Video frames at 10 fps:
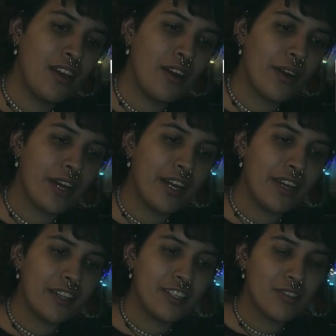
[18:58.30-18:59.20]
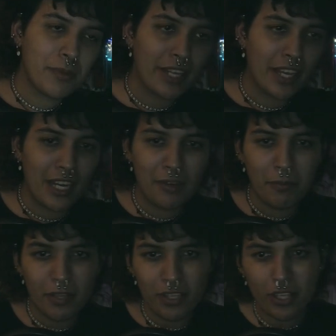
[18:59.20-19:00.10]
Okay, this will be the end,
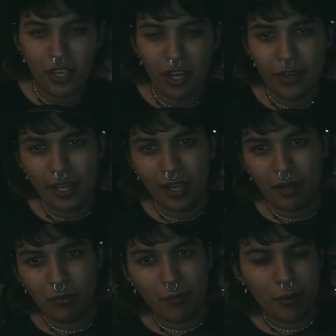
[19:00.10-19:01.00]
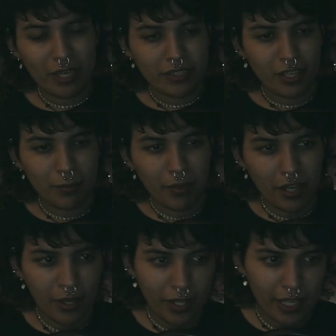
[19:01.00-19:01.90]
but okay, remember when I talked about
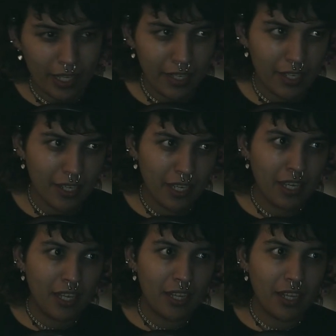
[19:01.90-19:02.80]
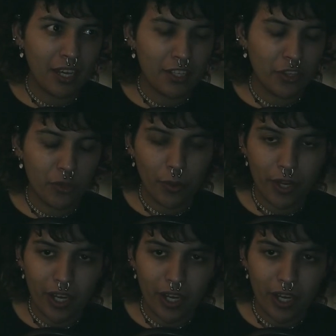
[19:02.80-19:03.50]
how like the New York